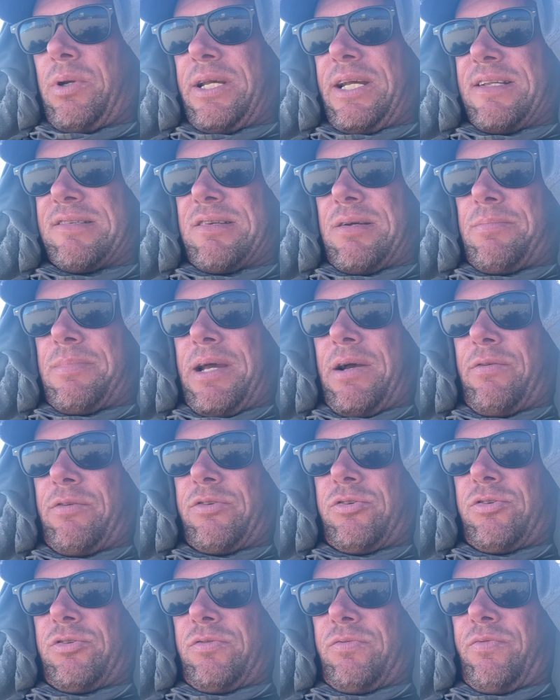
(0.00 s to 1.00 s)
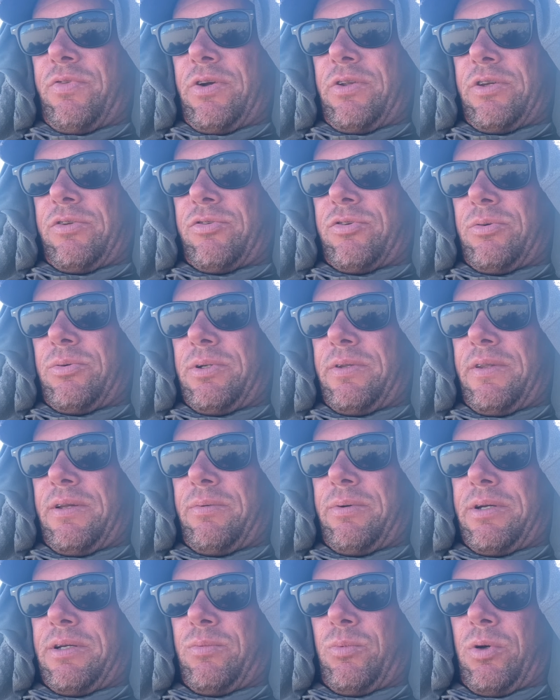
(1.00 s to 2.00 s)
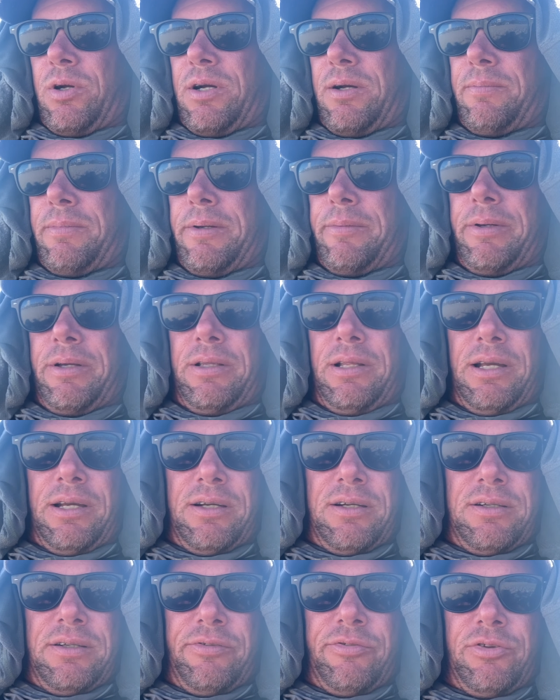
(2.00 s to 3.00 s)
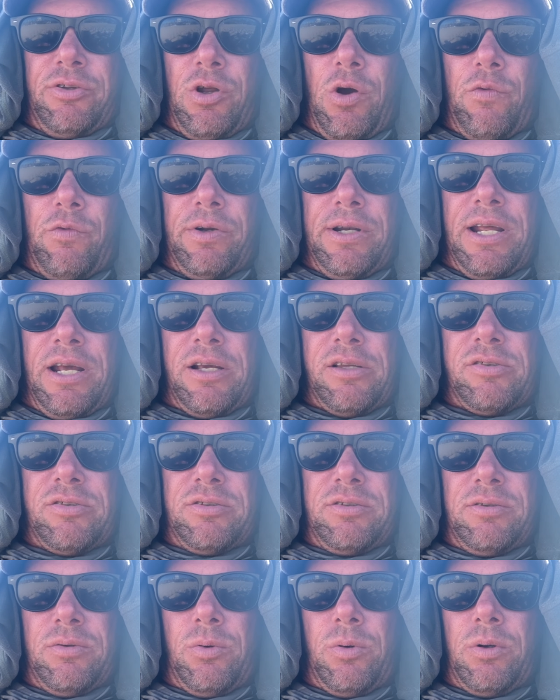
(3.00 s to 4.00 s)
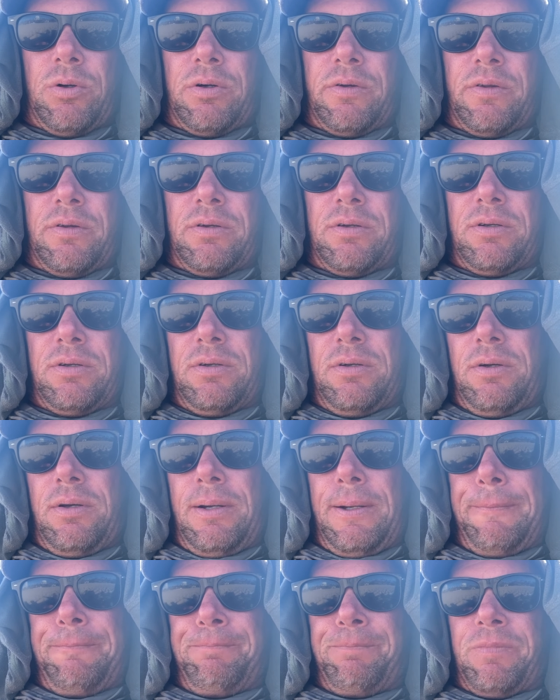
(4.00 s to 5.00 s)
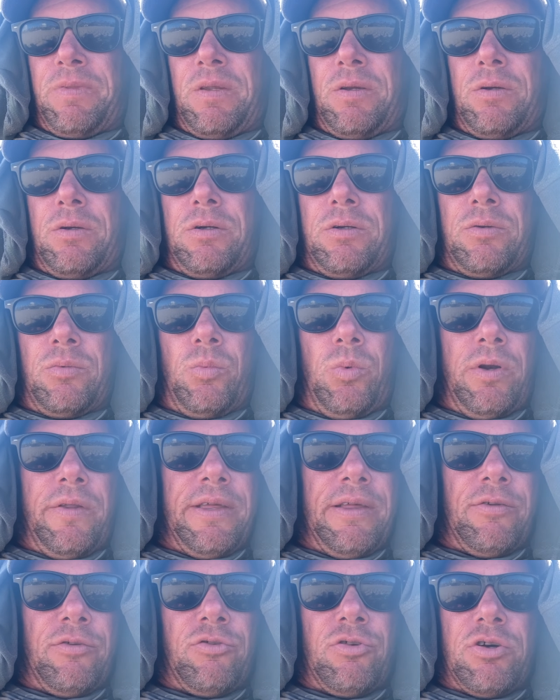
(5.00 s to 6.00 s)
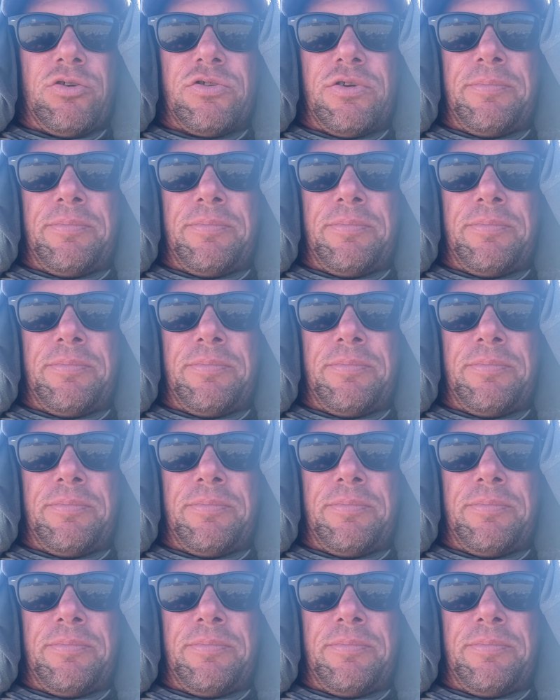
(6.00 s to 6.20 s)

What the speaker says: to get something out fairly soon, and then we can work on maybe like Close to Dover next, or one of the other songs I